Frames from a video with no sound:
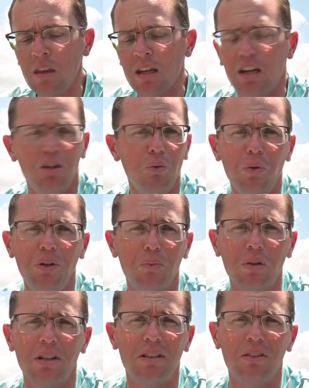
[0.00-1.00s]
and you wouldn't
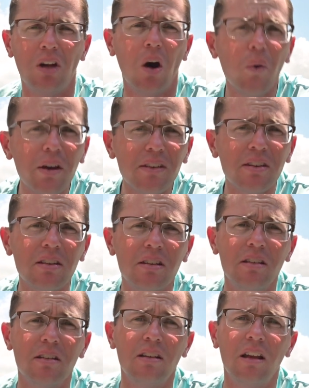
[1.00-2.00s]
really know it
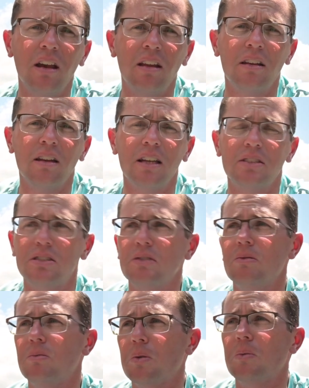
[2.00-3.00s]
unless
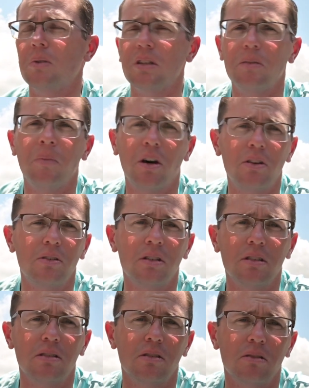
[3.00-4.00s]
you were really
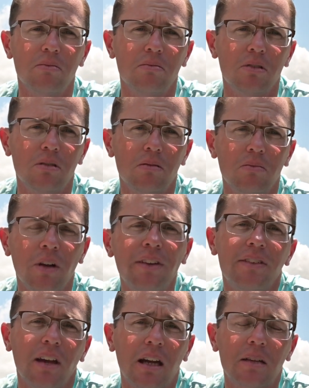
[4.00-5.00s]
monitoring your
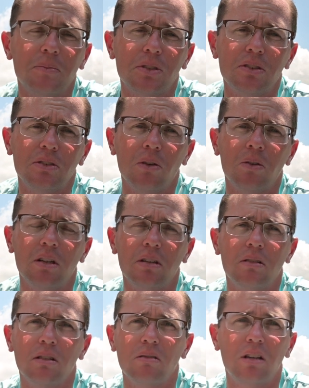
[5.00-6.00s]
run times and
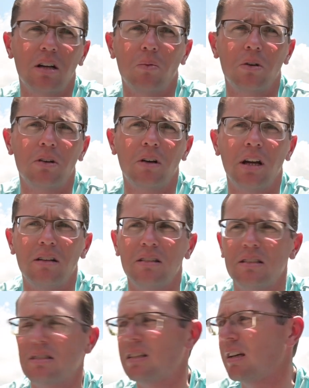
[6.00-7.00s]
knowing, you know, kind of where you're at, and
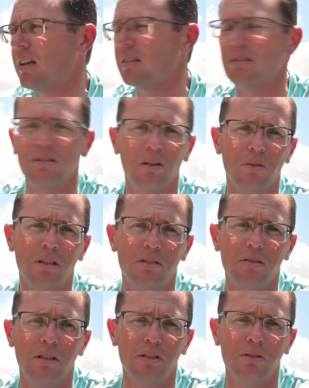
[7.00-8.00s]
you'd say, hey, you know, it
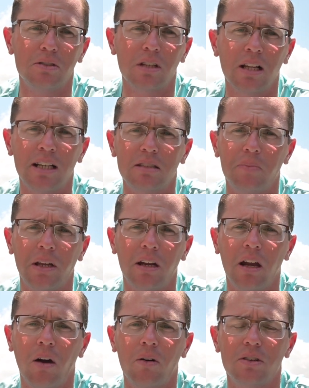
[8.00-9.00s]
used to last me
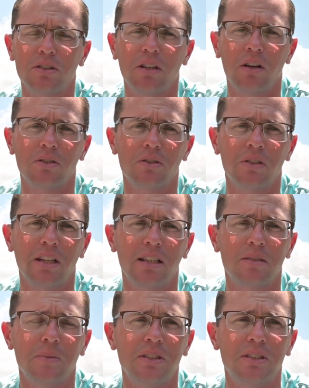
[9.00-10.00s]
8 hours and now it's only lasting me